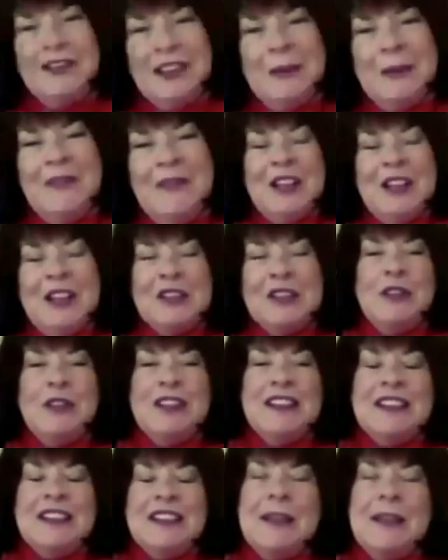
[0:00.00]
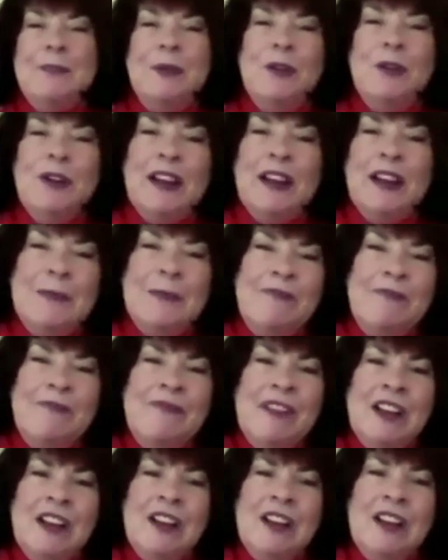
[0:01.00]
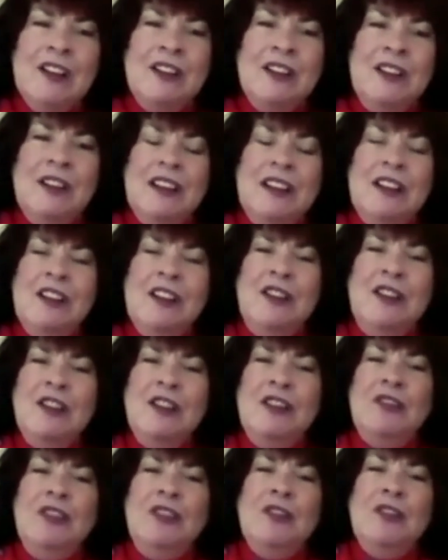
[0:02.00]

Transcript: So at some point, you, you